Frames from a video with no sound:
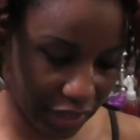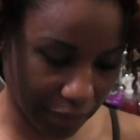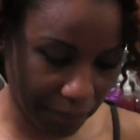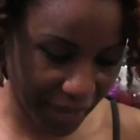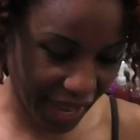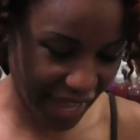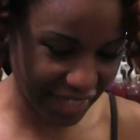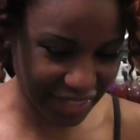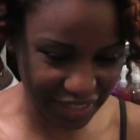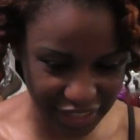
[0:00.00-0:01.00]
in a
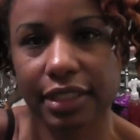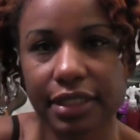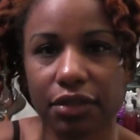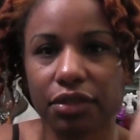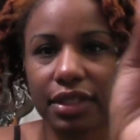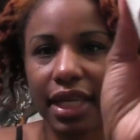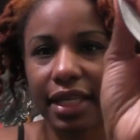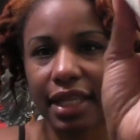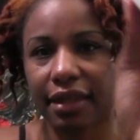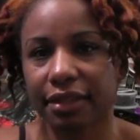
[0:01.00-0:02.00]
package. So you
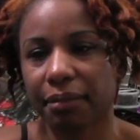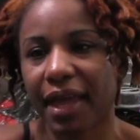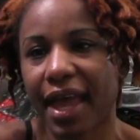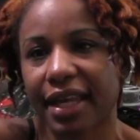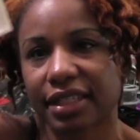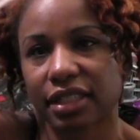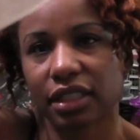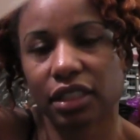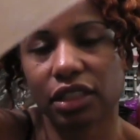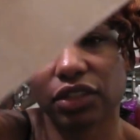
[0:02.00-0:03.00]
take it out the pack
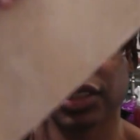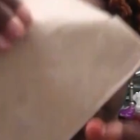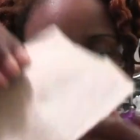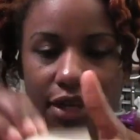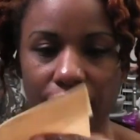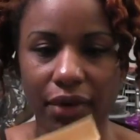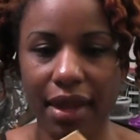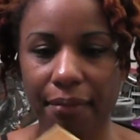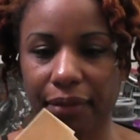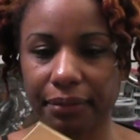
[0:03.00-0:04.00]
and just
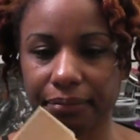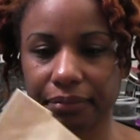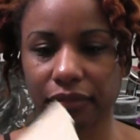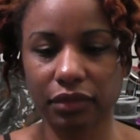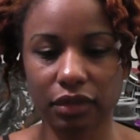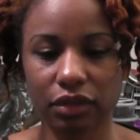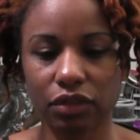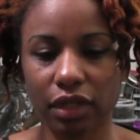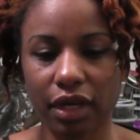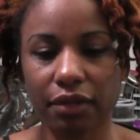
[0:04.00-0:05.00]
unwrap it.
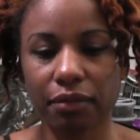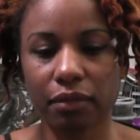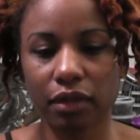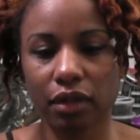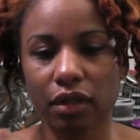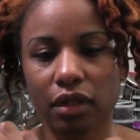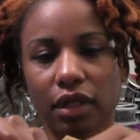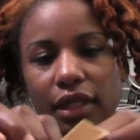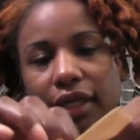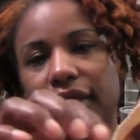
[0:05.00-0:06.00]

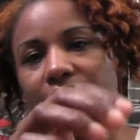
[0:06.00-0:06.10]
It